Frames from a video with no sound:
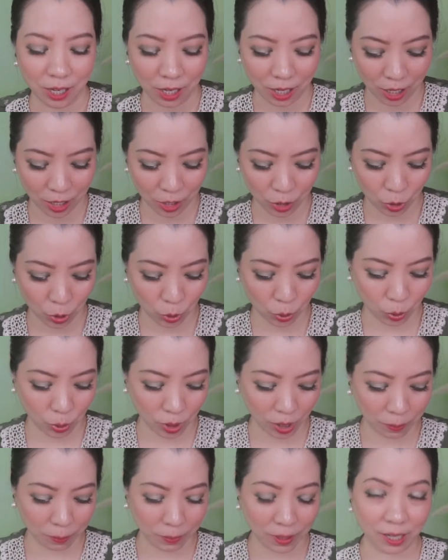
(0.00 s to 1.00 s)
into
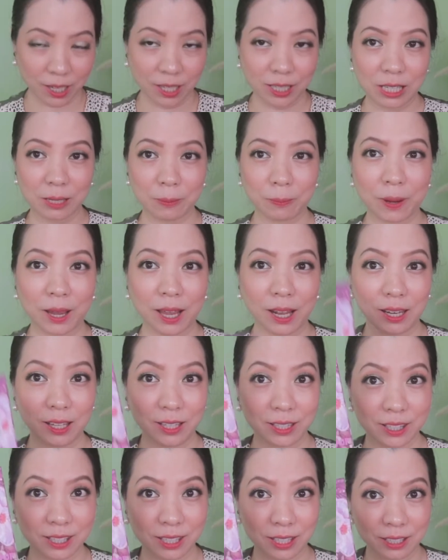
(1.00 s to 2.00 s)
a magnetic
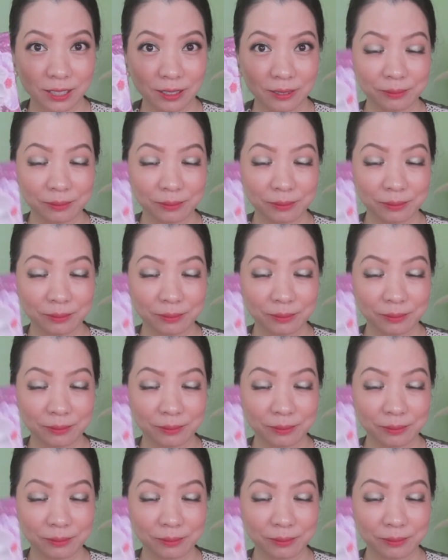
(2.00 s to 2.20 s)
palette.